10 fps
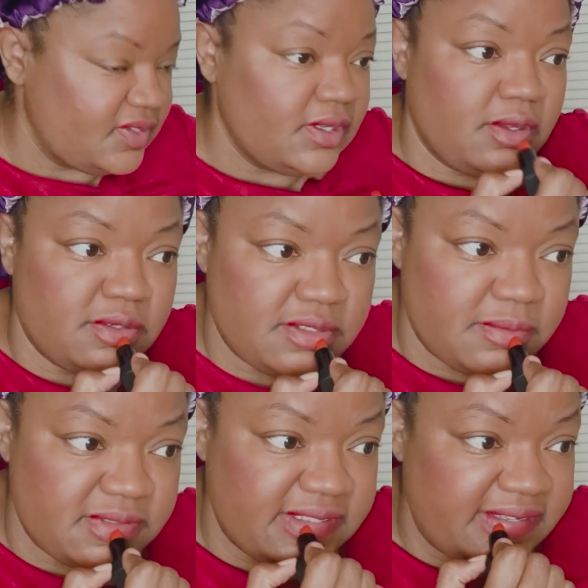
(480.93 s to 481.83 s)
Hold on
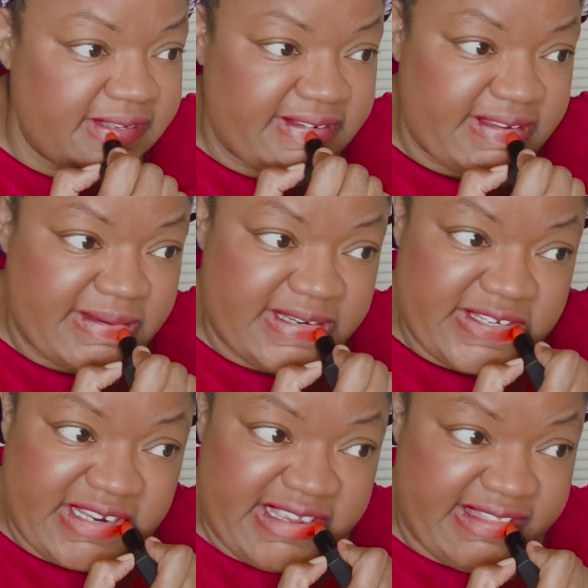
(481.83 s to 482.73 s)
one second. So I'm gonna
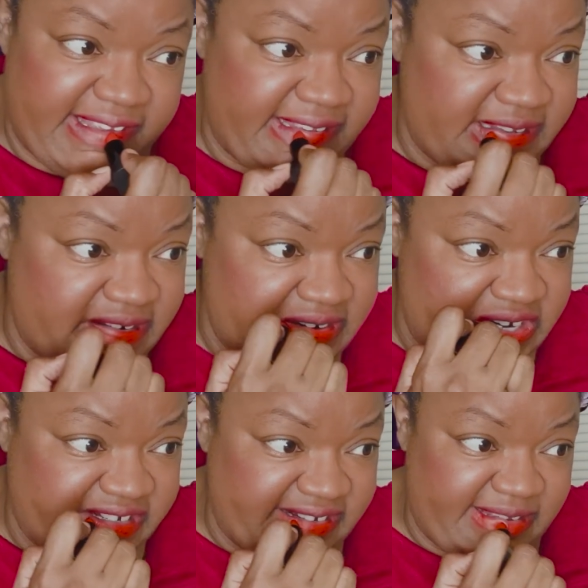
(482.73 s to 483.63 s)
try this
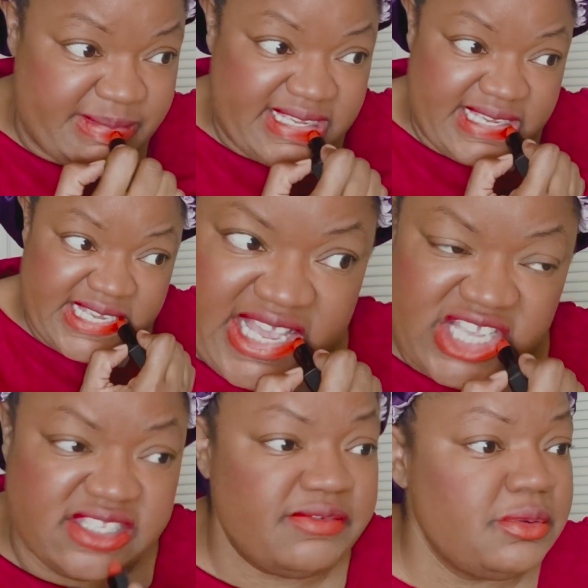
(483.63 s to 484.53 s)
orange lippy.
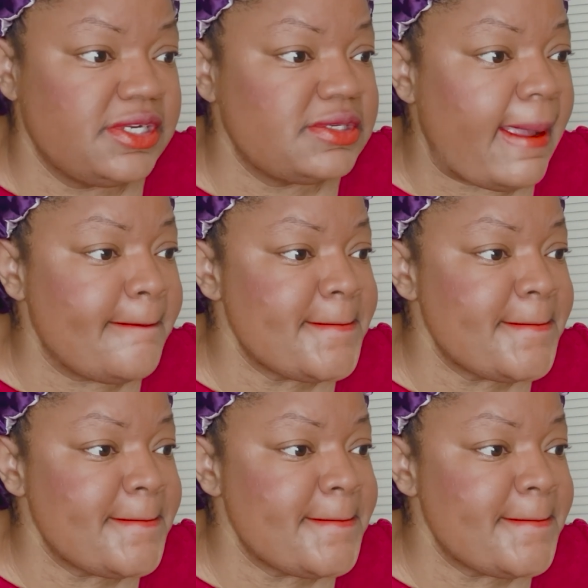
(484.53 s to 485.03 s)
So if you wanna try,